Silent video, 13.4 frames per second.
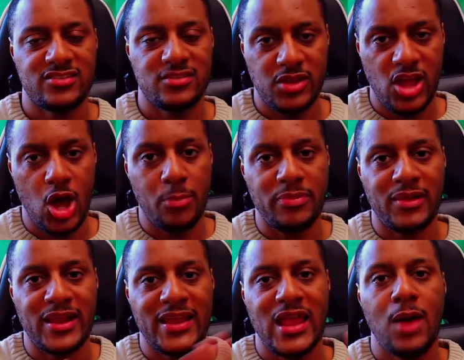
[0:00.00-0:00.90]
So I'm going to help
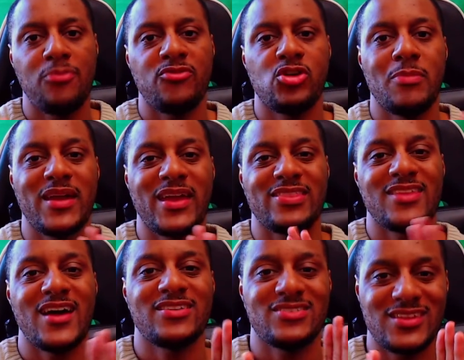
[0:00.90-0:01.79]
clear that up for you, make it
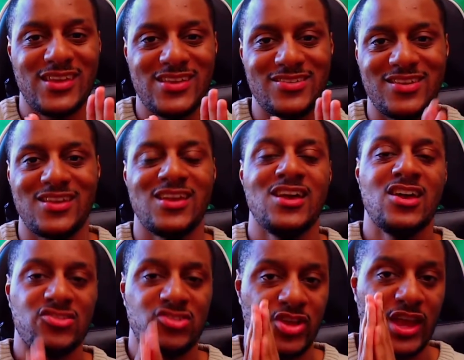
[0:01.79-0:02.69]
nice and easy
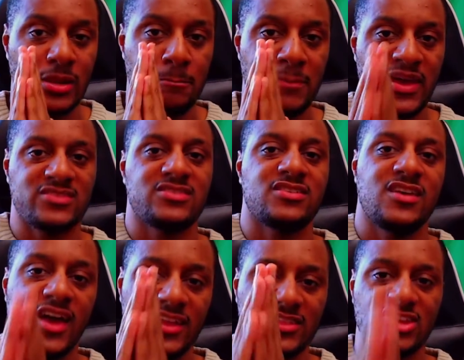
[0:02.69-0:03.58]
so you get the best
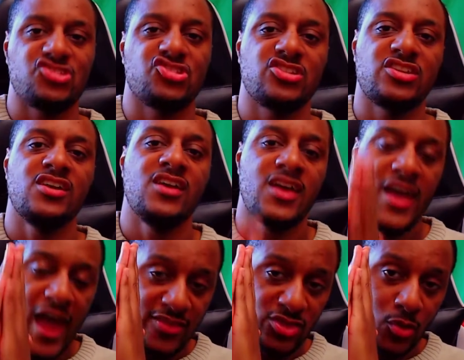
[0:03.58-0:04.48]
edition
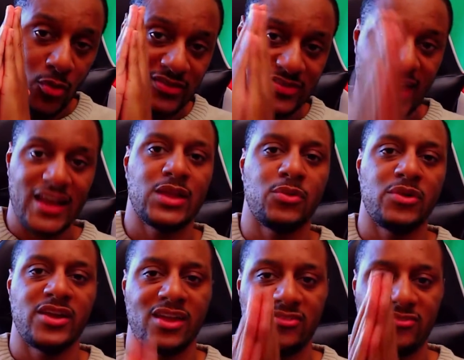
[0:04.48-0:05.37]
and know exactly what
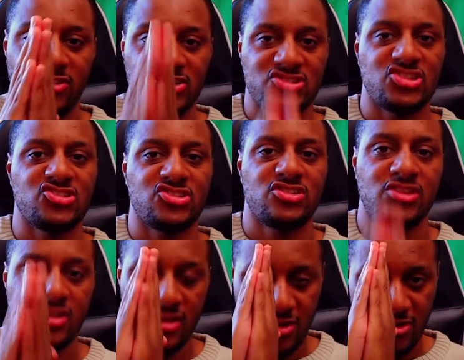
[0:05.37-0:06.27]
you're getting for each edition
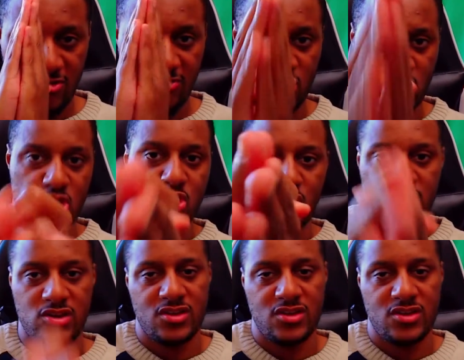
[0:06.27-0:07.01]
for you,